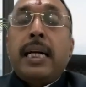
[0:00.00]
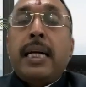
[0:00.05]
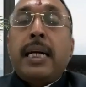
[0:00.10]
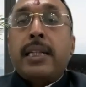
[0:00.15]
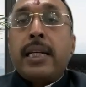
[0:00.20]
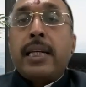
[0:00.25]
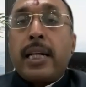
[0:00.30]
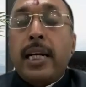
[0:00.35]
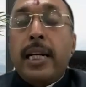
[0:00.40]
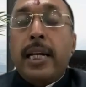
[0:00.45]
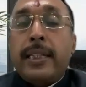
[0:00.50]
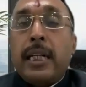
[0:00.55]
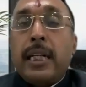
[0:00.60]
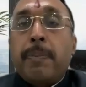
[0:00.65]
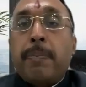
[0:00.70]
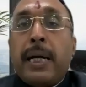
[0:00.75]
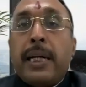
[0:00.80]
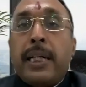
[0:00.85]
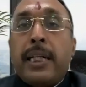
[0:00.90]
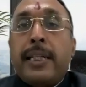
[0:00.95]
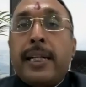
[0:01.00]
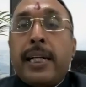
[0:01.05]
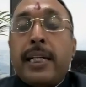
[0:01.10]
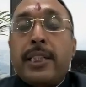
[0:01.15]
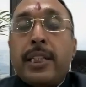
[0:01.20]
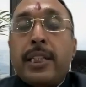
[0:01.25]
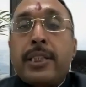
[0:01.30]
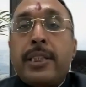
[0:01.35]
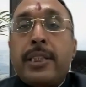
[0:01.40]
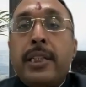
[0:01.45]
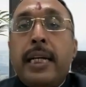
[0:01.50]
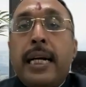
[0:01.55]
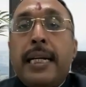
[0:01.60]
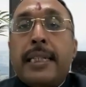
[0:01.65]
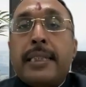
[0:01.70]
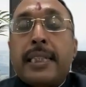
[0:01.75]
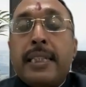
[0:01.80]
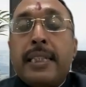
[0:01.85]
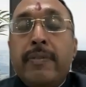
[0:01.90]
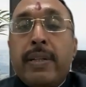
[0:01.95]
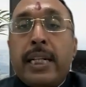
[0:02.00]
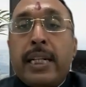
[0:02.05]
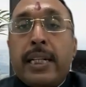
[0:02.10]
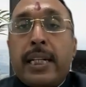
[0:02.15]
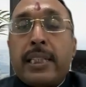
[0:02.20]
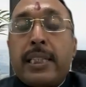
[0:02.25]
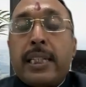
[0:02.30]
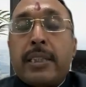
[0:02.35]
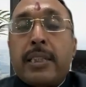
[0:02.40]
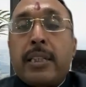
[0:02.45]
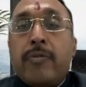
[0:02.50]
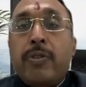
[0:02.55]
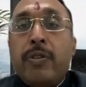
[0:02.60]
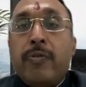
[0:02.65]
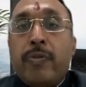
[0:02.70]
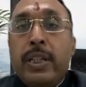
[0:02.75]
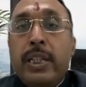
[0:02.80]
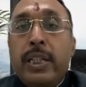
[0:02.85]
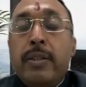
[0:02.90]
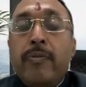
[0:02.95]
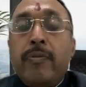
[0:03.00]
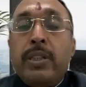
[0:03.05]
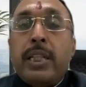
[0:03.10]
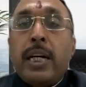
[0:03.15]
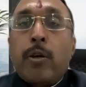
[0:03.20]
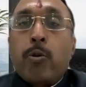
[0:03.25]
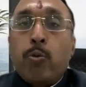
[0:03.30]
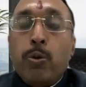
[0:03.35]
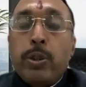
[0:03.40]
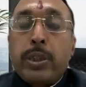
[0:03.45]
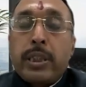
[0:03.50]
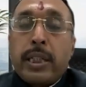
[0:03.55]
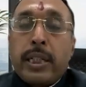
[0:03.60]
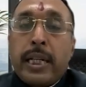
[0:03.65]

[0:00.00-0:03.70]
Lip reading: that the related party transaction as given under section 15 with the rules,